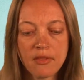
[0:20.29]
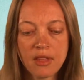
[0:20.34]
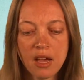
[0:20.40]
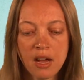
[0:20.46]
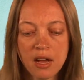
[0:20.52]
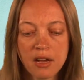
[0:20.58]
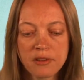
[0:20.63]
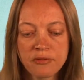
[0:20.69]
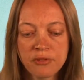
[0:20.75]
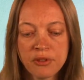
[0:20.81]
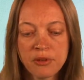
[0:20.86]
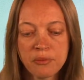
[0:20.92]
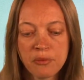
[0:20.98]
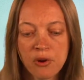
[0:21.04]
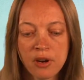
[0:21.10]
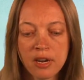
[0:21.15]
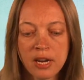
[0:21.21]
Uh,
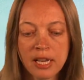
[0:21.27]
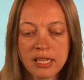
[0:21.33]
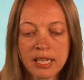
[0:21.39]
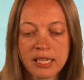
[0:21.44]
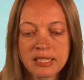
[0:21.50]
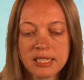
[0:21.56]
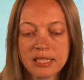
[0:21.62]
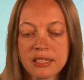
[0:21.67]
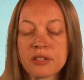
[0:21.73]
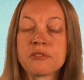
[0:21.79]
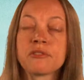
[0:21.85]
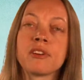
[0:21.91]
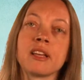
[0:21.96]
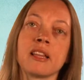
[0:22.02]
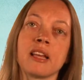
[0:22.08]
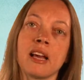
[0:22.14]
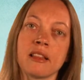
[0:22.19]
furthermore, I'd like to
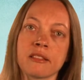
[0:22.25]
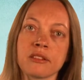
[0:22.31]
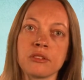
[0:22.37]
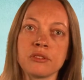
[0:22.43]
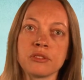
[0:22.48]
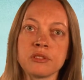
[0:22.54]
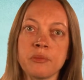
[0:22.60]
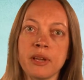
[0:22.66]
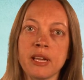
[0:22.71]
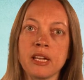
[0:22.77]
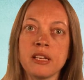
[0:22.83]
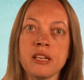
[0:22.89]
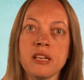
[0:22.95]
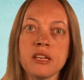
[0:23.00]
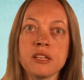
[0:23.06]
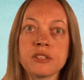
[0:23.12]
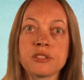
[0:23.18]
clarify the ethical debate
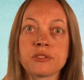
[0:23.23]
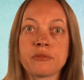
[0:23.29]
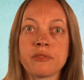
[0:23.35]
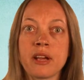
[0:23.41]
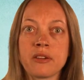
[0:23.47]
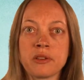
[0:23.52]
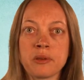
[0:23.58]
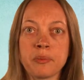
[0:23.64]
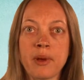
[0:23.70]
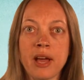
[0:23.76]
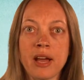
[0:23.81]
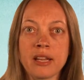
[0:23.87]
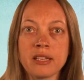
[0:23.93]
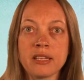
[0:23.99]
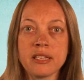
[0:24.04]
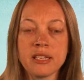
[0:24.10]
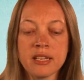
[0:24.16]
surrounding BAT.
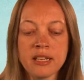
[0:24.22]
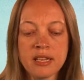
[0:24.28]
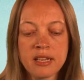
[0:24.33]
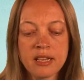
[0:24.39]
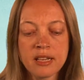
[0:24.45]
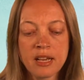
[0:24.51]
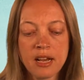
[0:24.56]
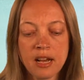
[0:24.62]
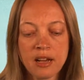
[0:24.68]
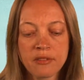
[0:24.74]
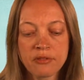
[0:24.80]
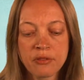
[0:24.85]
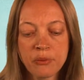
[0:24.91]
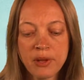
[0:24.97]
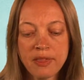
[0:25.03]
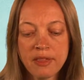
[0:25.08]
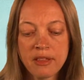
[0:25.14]
Uh,
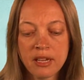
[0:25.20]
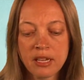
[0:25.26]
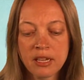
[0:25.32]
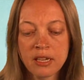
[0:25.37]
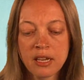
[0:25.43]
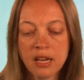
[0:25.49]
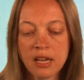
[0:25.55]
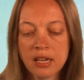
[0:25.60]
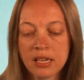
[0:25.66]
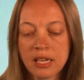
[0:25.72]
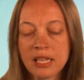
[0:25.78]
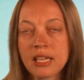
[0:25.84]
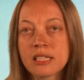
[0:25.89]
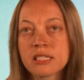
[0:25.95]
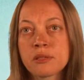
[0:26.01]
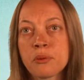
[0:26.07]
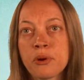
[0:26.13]
for one thing, uh, I'd
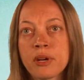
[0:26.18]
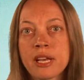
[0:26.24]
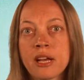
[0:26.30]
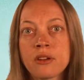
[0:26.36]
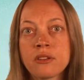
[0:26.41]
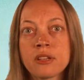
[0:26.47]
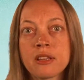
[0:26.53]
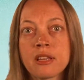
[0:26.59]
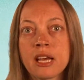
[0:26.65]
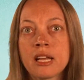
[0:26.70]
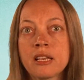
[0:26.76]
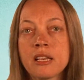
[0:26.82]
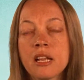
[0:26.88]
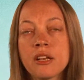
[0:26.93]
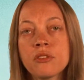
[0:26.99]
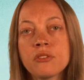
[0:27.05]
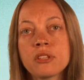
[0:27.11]
like to point out that
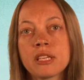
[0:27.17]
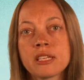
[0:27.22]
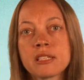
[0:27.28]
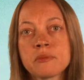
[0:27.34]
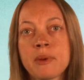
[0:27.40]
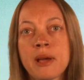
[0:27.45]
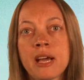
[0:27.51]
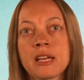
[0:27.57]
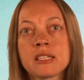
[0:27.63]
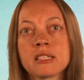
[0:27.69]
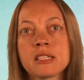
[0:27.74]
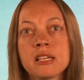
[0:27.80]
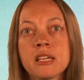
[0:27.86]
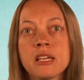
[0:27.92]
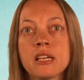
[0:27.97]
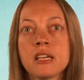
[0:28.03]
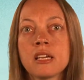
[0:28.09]
not only is BAT
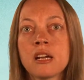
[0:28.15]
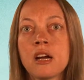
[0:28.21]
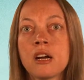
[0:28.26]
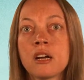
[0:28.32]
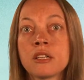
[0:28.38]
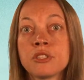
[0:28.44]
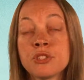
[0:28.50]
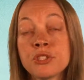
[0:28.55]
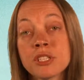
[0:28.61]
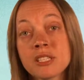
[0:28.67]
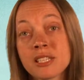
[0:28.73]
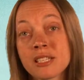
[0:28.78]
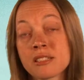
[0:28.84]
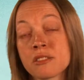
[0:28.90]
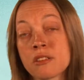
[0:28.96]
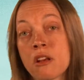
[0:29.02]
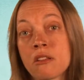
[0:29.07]
uh, just
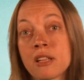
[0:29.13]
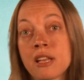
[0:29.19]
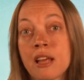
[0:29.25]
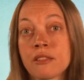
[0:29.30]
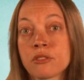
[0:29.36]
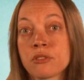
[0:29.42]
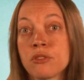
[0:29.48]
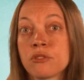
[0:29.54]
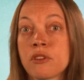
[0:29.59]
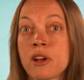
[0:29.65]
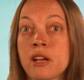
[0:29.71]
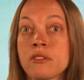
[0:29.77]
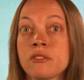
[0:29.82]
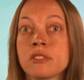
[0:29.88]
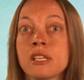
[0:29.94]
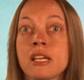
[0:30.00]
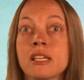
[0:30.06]
as solid ethical
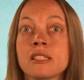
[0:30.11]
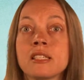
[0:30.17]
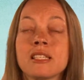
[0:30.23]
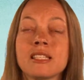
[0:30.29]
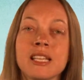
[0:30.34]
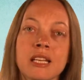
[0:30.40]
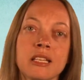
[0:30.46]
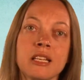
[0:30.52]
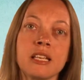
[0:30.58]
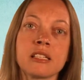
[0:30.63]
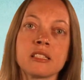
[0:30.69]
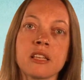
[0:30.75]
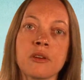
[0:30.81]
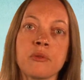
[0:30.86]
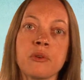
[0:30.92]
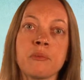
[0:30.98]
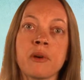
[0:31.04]
grounds as the techniques
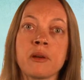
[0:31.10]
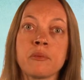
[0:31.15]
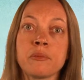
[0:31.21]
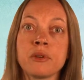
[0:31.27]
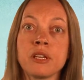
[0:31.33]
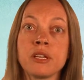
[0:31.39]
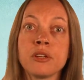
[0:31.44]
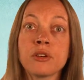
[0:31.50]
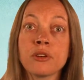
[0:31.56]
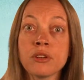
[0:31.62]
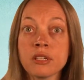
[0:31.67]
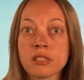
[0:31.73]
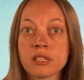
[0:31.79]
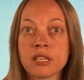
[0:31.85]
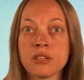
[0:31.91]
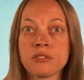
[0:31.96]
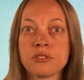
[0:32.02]
that we might be
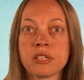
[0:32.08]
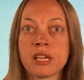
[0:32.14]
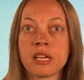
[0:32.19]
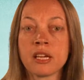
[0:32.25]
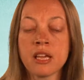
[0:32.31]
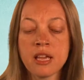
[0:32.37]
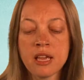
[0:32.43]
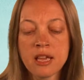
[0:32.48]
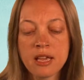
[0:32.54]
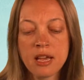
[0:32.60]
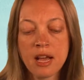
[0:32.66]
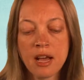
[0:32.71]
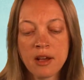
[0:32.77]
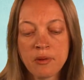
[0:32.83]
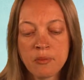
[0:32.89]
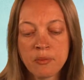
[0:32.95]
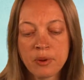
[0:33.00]
currently using,
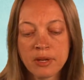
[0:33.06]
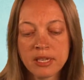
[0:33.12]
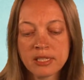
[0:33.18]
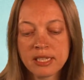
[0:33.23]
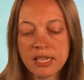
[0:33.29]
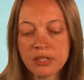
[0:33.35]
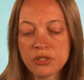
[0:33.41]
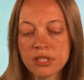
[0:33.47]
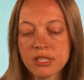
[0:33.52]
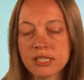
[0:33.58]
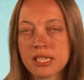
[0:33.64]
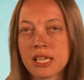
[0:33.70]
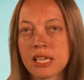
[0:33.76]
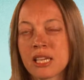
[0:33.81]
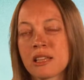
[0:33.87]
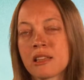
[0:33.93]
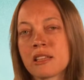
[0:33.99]
um, but it's actually
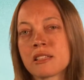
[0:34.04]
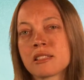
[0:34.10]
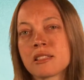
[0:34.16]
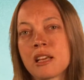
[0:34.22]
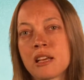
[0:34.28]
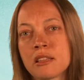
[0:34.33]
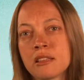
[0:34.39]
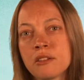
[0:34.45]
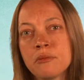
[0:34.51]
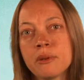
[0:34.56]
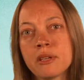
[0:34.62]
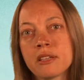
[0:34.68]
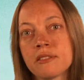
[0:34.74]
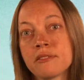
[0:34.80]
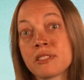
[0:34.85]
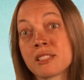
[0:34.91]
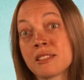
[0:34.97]
taking things a little bit
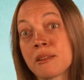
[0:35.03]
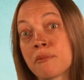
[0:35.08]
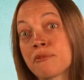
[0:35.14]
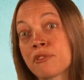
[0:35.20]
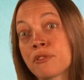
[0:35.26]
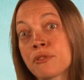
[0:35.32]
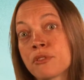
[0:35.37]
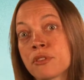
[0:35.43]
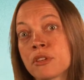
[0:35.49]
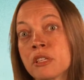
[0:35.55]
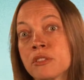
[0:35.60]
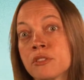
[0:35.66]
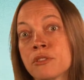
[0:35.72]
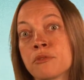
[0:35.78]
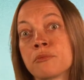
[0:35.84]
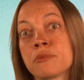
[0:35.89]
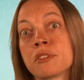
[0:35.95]
of a step further in
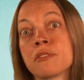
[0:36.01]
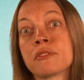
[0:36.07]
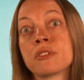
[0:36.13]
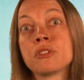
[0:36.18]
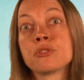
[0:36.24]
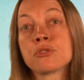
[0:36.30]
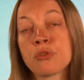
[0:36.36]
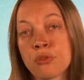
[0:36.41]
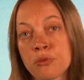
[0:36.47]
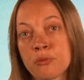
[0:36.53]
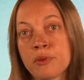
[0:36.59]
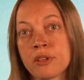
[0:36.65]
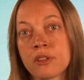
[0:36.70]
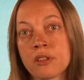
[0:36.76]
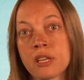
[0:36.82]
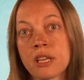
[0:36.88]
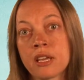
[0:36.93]
terms of
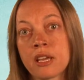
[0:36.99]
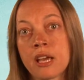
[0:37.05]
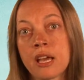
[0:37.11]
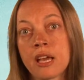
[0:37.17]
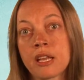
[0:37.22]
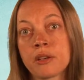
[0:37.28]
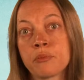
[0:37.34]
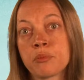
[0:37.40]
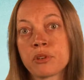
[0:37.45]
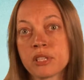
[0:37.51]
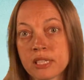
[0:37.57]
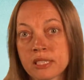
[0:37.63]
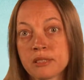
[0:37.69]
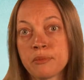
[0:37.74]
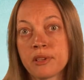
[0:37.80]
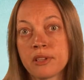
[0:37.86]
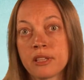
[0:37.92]
controllability and
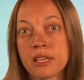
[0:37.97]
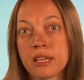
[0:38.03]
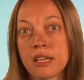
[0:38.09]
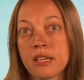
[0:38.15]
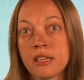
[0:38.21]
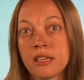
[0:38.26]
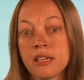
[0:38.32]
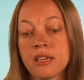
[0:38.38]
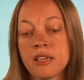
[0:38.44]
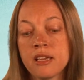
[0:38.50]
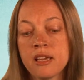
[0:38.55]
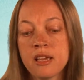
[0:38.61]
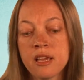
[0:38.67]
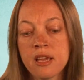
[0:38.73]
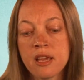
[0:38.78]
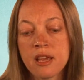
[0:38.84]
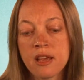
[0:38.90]
predictability.
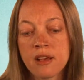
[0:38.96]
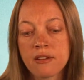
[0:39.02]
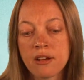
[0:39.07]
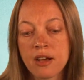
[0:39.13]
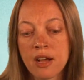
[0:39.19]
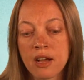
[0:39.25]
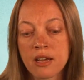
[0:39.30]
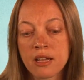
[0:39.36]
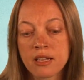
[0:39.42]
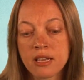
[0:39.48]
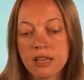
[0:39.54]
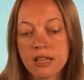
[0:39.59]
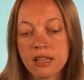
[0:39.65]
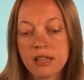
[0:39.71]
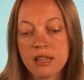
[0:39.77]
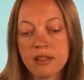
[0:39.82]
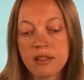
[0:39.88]
Uh,
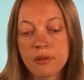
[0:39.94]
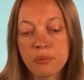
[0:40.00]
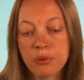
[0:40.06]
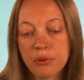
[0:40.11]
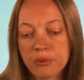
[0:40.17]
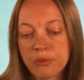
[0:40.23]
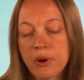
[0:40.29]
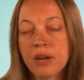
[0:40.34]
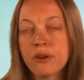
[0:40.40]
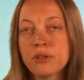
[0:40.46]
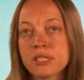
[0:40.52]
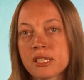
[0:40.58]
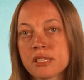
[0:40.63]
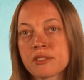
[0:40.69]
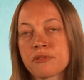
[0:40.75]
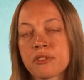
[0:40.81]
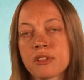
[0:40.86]
the
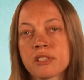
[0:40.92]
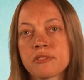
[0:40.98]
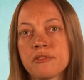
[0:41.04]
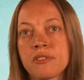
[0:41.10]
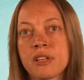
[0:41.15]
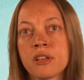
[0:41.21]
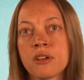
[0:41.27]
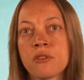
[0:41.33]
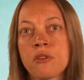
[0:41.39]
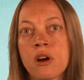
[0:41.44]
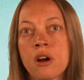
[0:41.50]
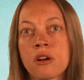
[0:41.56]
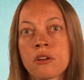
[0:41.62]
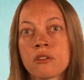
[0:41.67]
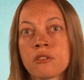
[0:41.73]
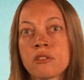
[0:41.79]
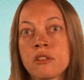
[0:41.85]
prerequisites for this video are